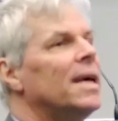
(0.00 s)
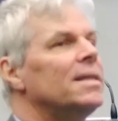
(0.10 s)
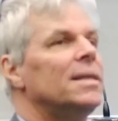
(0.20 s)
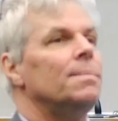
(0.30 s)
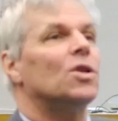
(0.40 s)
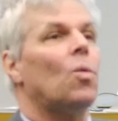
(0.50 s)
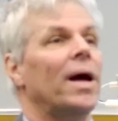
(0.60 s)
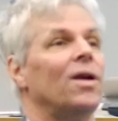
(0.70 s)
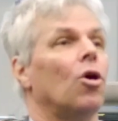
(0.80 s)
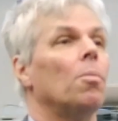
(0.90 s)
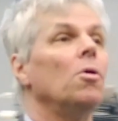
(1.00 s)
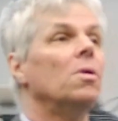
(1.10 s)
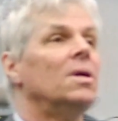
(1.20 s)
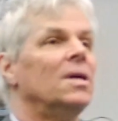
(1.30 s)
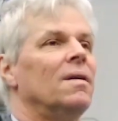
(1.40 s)
that seems quite normal.
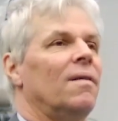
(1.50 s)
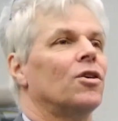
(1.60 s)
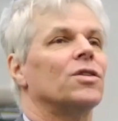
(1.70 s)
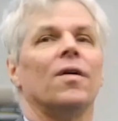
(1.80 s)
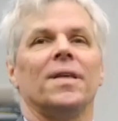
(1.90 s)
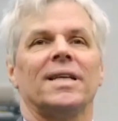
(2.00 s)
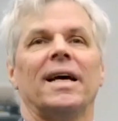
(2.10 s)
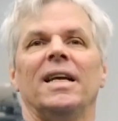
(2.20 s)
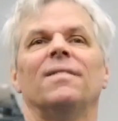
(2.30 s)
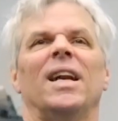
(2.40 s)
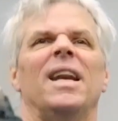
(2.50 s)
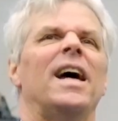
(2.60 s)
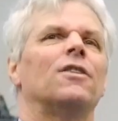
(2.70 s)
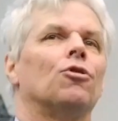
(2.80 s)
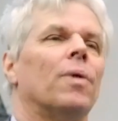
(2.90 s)
First of all, this idea of a
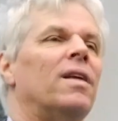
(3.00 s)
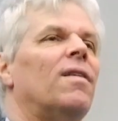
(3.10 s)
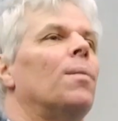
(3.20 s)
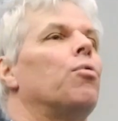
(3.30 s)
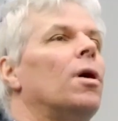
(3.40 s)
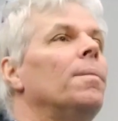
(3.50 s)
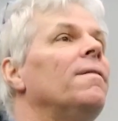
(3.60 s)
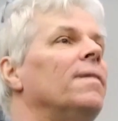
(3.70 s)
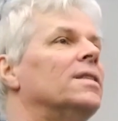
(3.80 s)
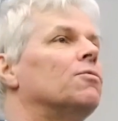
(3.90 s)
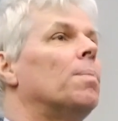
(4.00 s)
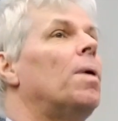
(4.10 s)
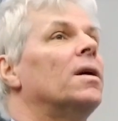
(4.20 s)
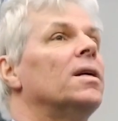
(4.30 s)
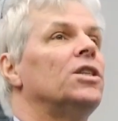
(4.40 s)
natural rate of unemployment is
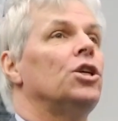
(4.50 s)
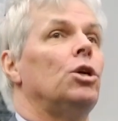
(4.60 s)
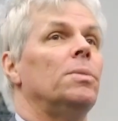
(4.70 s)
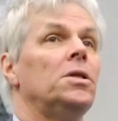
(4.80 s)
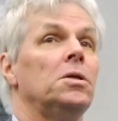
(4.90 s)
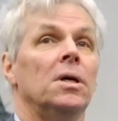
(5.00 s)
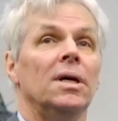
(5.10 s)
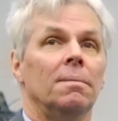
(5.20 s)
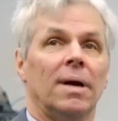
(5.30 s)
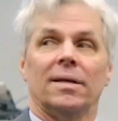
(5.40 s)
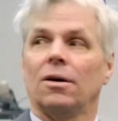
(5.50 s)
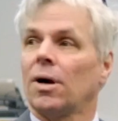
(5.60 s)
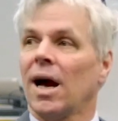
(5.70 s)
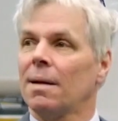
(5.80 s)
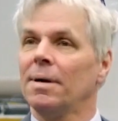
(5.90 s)
repugnant to humans, not to
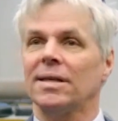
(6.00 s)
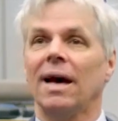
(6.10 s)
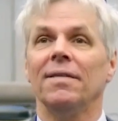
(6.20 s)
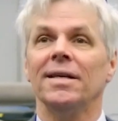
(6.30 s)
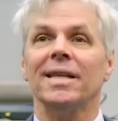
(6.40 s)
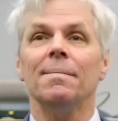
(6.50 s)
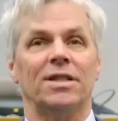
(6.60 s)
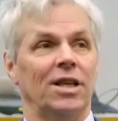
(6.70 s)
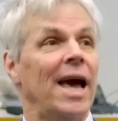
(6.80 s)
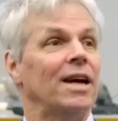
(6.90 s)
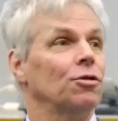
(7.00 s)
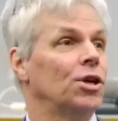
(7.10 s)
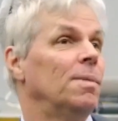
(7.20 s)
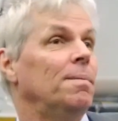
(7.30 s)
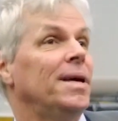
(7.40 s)
economists, obviously, but to actual human